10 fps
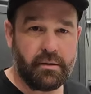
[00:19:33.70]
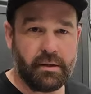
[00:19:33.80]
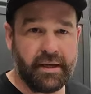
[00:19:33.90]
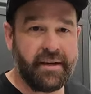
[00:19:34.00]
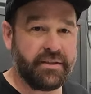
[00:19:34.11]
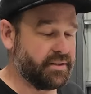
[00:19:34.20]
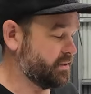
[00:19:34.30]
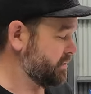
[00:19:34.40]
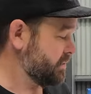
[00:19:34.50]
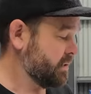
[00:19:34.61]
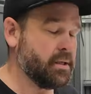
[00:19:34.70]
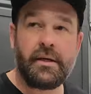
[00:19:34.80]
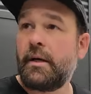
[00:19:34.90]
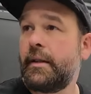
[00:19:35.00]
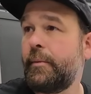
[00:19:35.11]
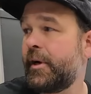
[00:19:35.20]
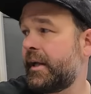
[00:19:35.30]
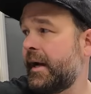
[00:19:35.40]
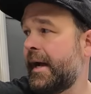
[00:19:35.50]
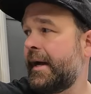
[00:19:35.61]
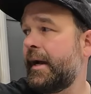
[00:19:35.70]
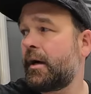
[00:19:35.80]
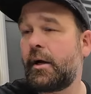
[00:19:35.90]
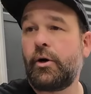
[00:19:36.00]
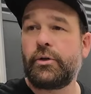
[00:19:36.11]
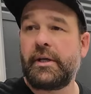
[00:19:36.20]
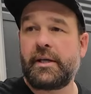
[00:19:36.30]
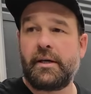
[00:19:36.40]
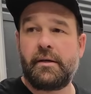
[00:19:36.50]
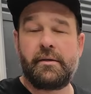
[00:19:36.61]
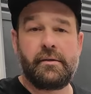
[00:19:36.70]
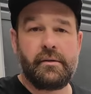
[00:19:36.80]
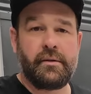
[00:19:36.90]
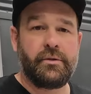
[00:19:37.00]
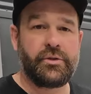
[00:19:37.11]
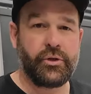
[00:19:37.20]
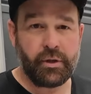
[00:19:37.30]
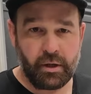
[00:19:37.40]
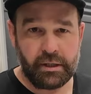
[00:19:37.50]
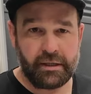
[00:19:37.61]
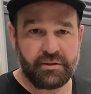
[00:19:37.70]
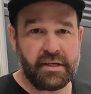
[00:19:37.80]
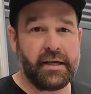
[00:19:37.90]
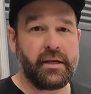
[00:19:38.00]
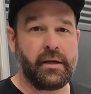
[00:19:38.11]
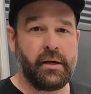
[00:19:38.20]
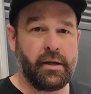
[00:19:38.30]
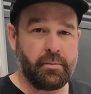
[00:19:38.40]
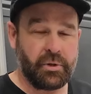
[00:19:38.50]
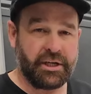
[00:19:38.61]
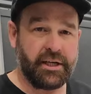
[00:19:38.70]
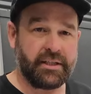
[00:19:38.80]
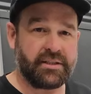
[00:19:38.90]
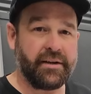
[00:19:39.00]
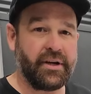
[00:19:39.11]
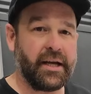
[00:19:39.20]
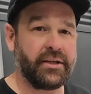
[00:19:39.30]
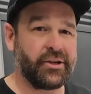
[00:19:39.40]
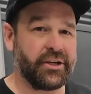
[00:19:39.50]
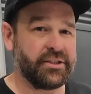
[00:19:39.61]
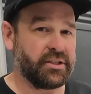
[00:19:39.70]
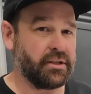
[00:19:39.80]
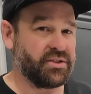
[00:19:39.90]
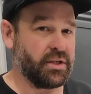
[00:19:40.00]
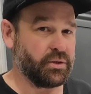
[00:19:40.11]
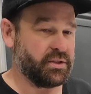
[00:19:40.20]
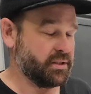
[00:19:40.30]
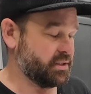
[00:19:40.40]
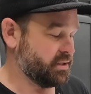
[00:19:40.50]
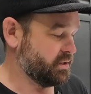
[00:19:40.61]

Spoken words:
litres, and then we're going to add our cold liquor to the hot liquor tank, bring it down to 78 degrees Celsius.